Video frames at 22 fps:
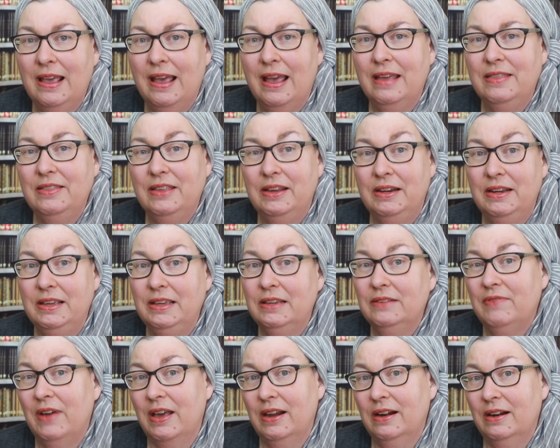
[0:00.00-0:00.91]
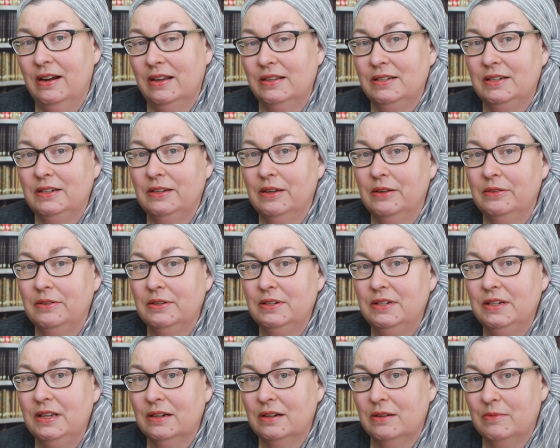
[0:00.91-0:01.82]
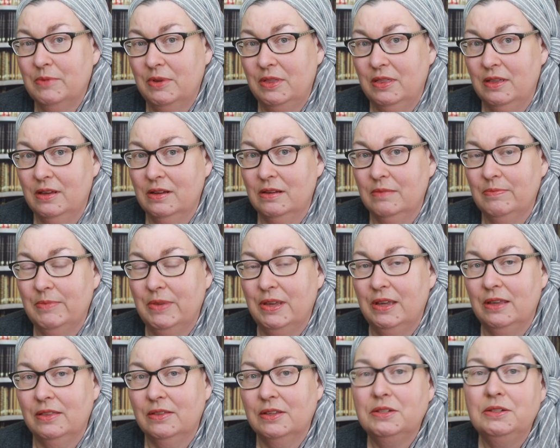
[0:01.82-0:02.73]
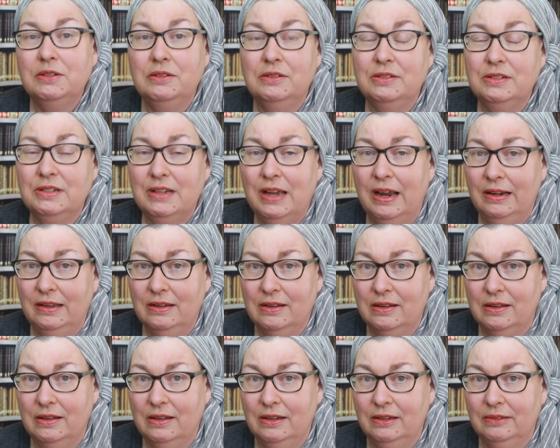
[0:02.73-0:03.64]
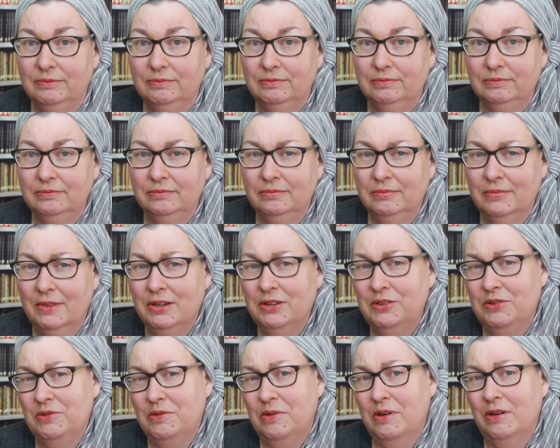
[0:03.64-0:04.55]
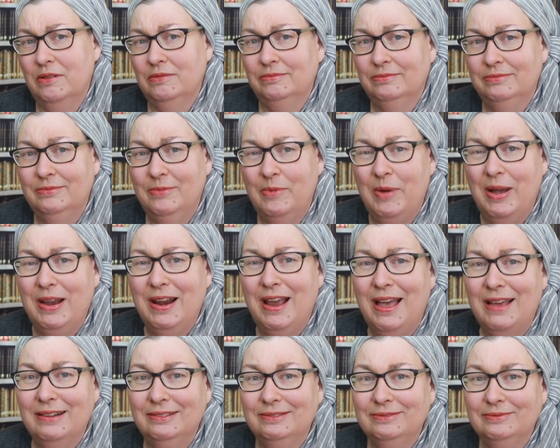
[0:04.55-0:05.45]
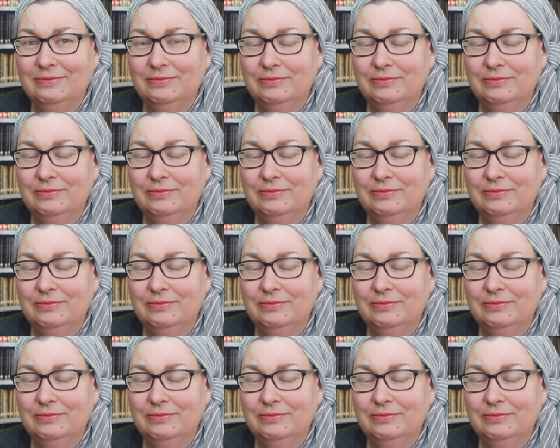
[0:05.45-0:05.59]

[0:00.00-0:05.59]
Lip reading: and then he invited us to go to dinner with them in the student dining hall. "Sure, why not?